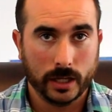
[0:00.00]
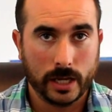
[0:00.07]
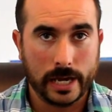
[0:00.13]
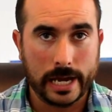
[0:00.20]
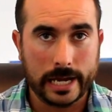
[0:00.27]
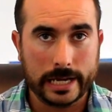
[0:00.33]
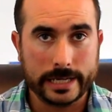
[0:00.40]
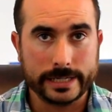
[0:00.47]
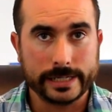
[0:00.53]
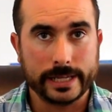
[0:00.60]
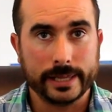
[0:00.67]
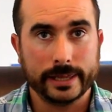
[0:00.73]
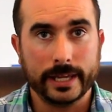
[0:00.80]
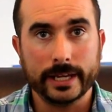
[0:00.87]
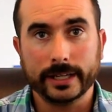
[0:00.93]
And
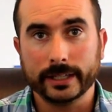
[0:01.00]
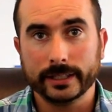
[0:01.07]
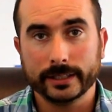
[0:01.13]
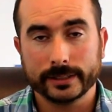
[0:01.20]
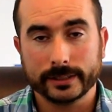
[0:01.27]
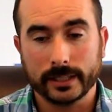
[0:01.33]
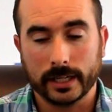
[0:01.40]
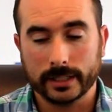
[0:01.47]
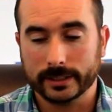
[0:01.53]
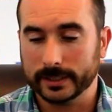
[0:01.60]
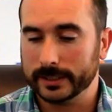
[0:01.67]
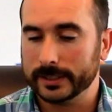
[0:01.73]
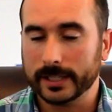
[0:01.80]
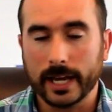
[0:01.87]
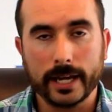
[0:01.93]
they can decide to
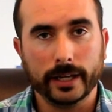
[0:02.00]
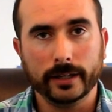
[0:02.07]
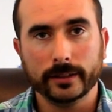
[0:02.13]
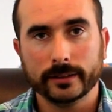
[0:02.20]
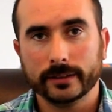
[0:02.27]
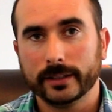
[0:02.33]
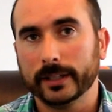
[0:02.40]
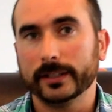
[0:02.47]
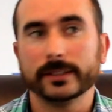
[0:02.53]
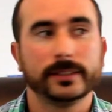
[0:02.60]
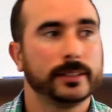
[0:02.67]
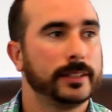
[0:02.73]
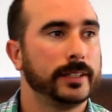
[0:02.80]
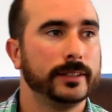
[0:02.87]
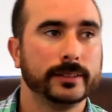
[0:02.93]
stay, they
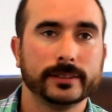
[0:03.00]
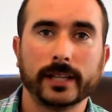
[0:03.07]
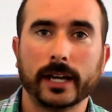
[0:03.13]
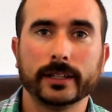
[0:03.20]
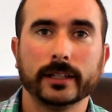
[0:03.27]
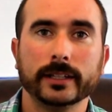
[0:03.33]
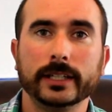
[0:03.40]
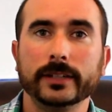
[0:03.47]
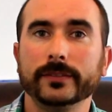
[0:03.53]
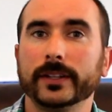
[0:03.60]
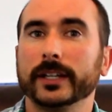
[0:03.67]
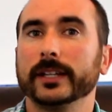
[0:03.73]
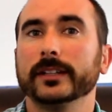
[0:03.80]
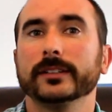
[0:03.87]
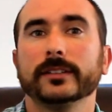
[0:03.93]
just can decide to leave,
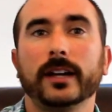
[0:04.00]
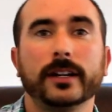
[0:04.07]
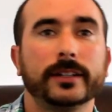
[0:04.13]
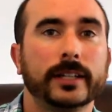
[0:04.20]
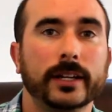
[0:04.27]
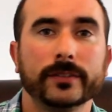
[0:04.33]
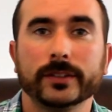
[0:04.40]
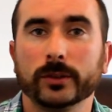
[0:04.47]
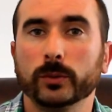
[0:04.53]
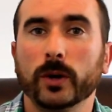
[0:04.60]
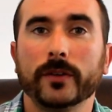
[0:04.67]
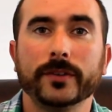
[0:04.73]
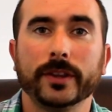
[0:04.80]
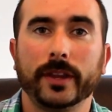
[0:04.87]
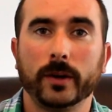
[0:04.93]
they can decide to give it to
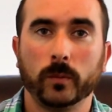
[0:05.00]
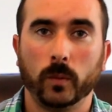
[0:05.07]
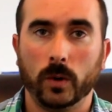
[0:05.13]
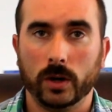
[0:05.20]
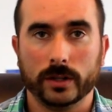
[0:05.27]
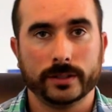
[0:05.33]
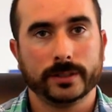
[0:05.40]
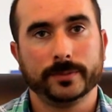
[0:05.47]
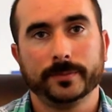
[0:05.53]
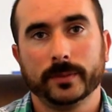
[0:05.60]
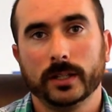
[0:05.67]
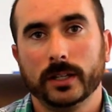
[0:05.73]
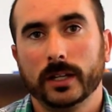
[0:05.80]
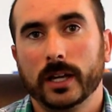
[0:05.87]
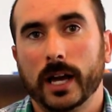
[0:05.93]
whoever they want,
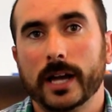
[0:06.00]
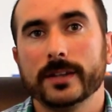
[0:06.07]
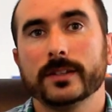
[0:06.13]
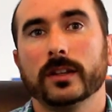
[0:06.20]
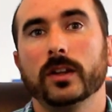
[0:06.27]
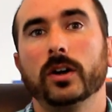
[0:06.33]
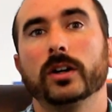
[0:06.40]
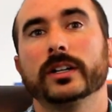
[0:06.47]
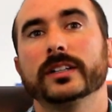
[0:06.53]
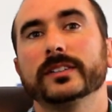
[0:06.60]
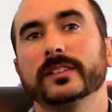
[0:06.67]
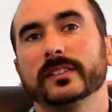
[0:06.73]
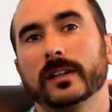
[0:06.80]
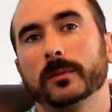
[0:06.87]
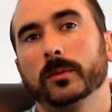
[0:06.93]
as long as
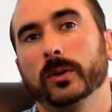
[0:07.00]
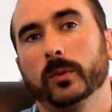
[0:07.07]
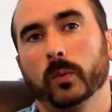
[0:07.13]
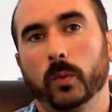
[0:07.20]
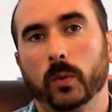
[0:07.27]
someone